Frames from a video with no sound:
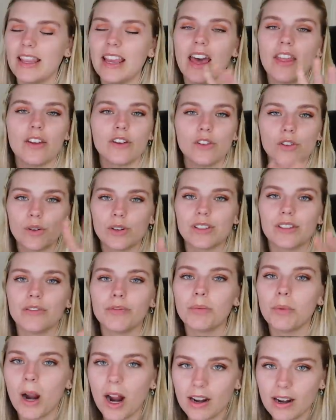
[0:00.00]
the other sorts
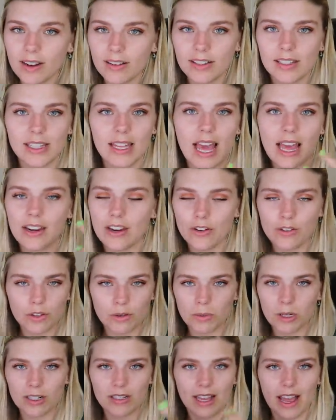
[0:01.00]
of products that
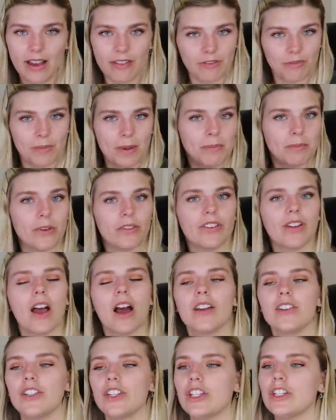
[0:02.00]
YouTubers have been moving
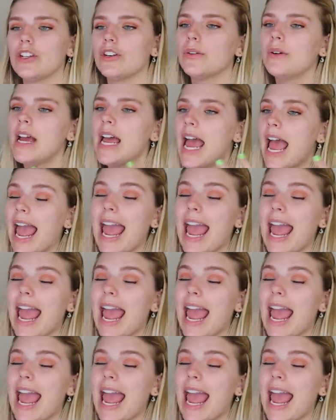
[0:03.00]
on to,